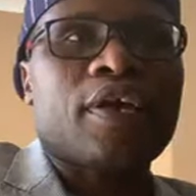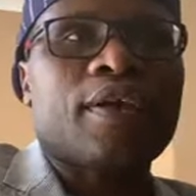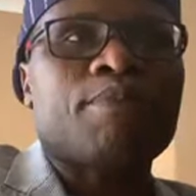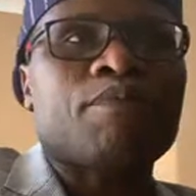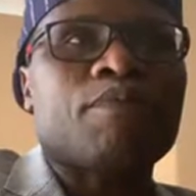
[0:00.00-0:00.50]

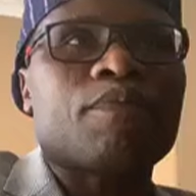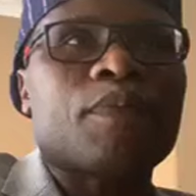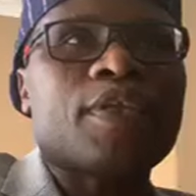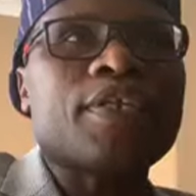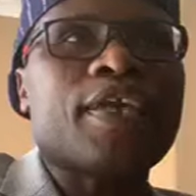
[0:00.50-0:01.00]
um,
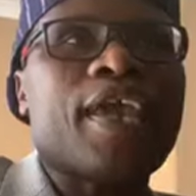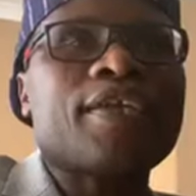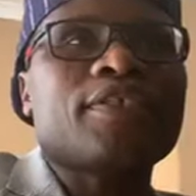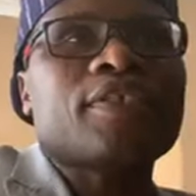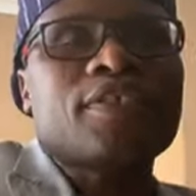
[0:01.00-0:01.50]

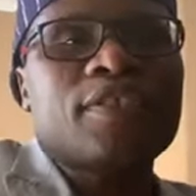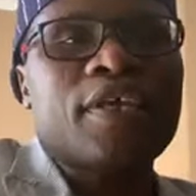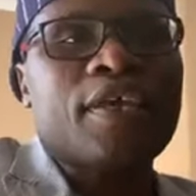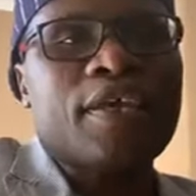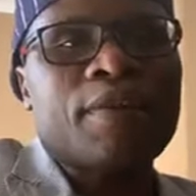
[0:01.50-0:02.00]
indicated
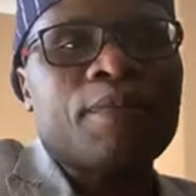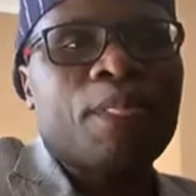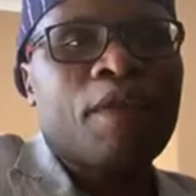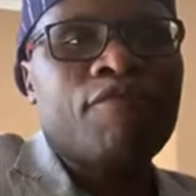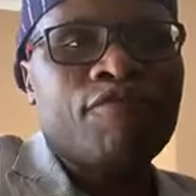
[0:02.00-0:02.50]
the
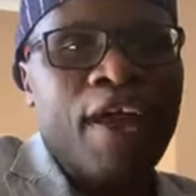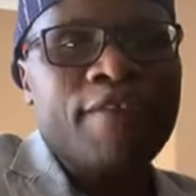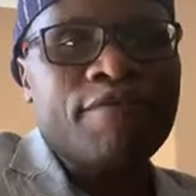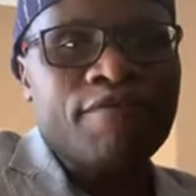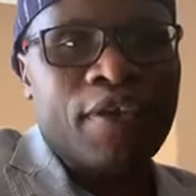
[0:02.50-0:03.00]

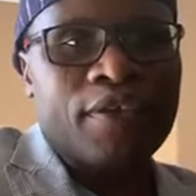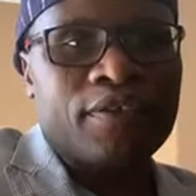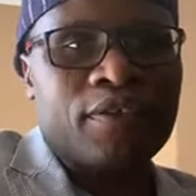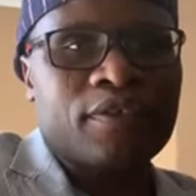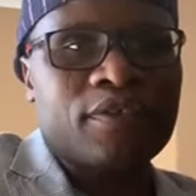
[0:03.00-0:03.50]
five
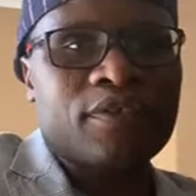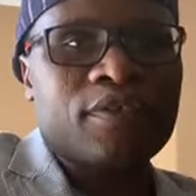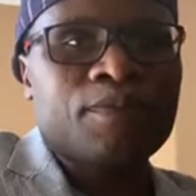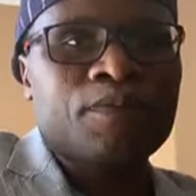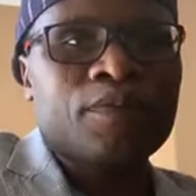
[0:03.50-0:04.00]

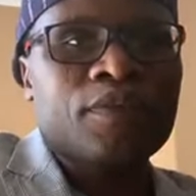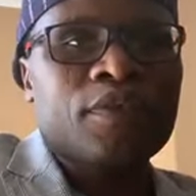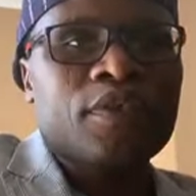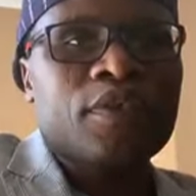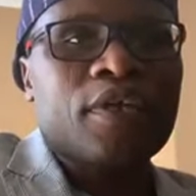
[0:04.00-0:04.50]
phases
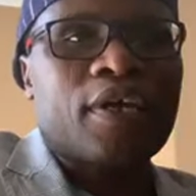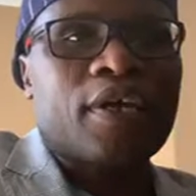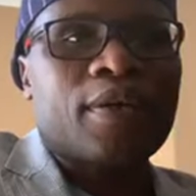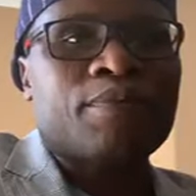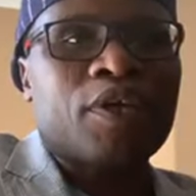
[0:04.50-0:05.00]

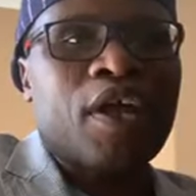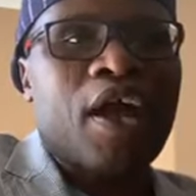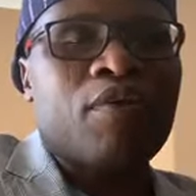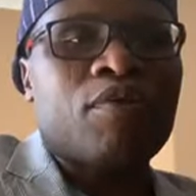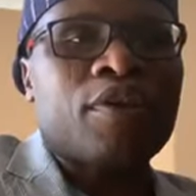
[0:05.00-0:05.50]
uh, that
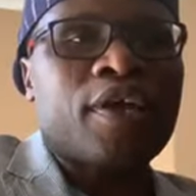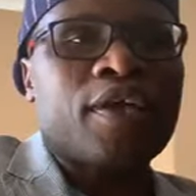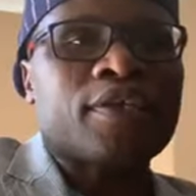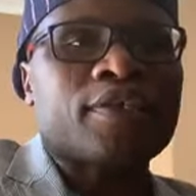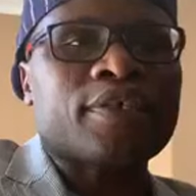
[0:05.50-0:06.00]
are
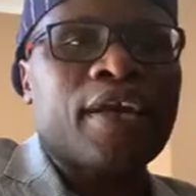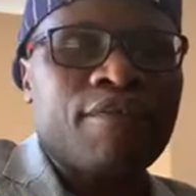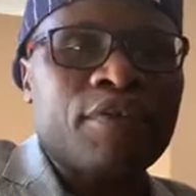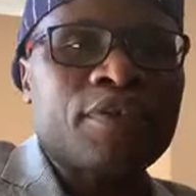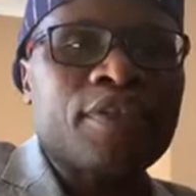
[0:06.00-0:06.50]
gonna
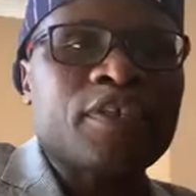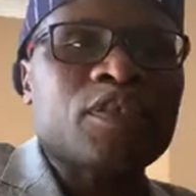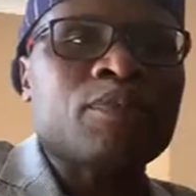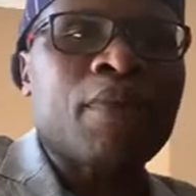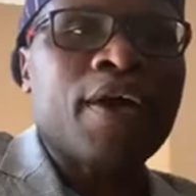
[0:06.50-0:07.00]
govern the
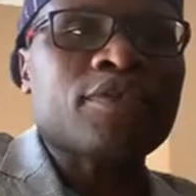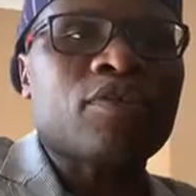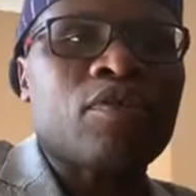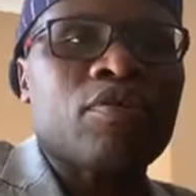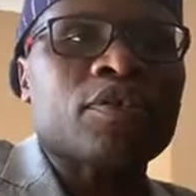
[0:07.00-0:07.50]

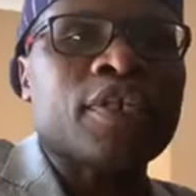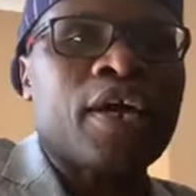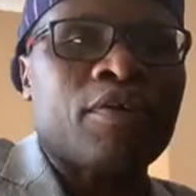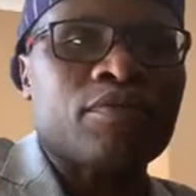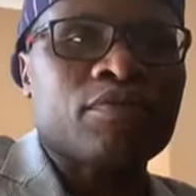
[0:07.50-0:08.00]
smart
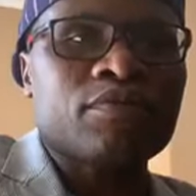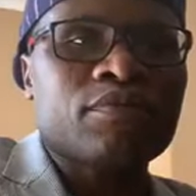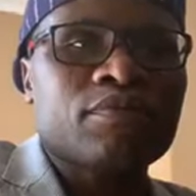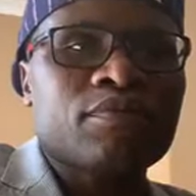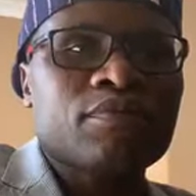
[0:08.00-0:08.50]
lockdown.
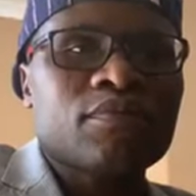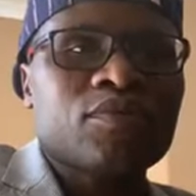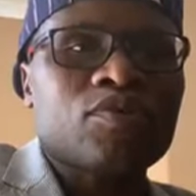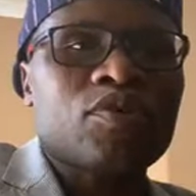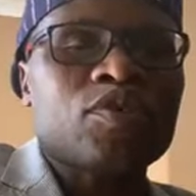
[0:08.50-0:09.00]

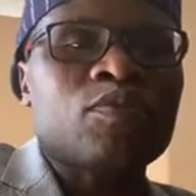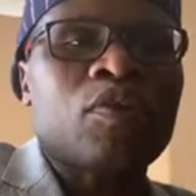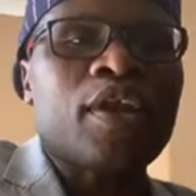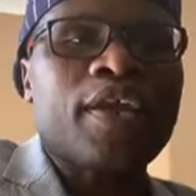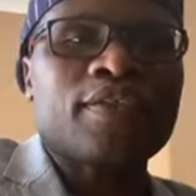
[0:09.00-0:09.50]
So it's
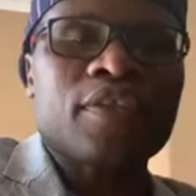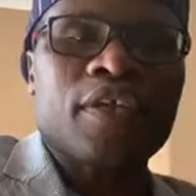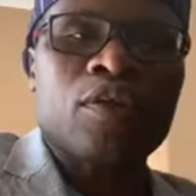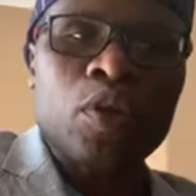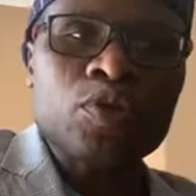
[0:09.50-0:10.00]
more like
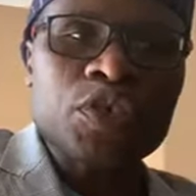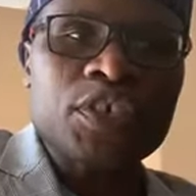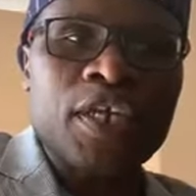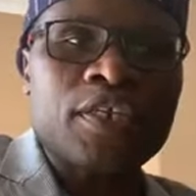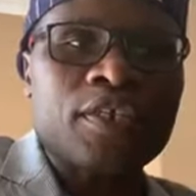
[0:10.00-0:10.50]
the load
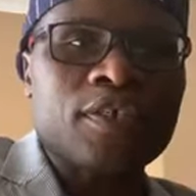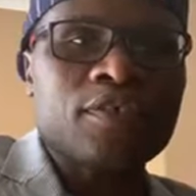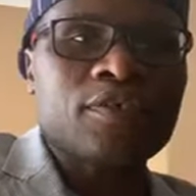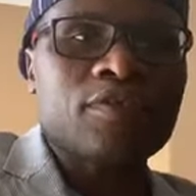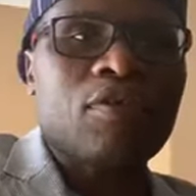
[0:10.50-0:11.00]

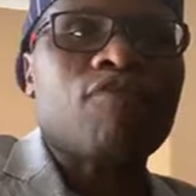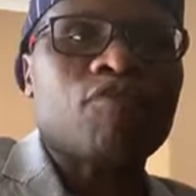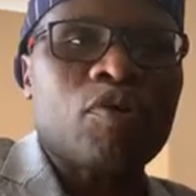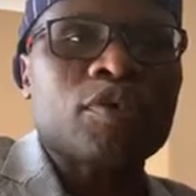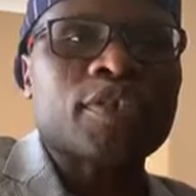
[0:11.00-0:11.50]
shedding
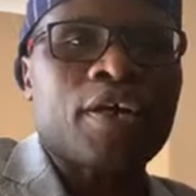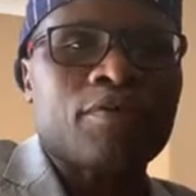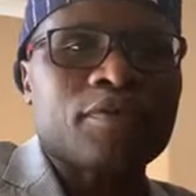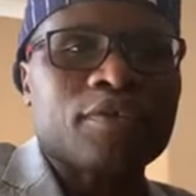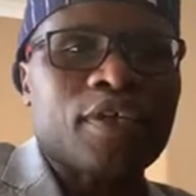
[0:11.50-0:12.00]
of
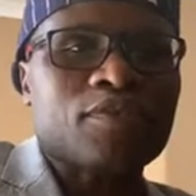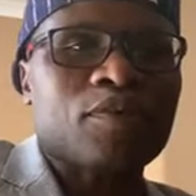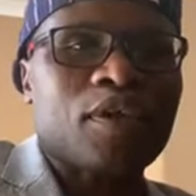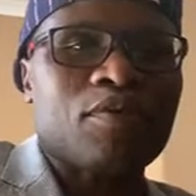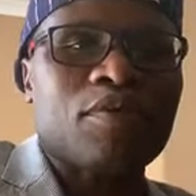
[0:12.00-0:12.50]
lockdown.
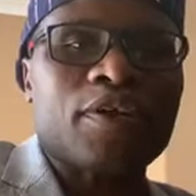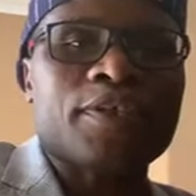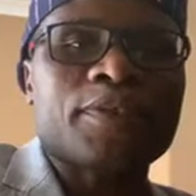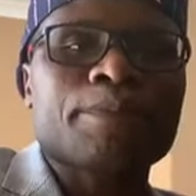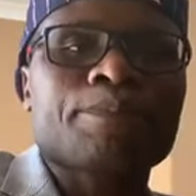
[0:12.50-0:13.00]
That's what I call
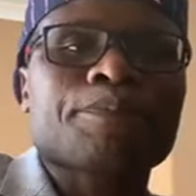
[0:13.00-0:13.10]
it.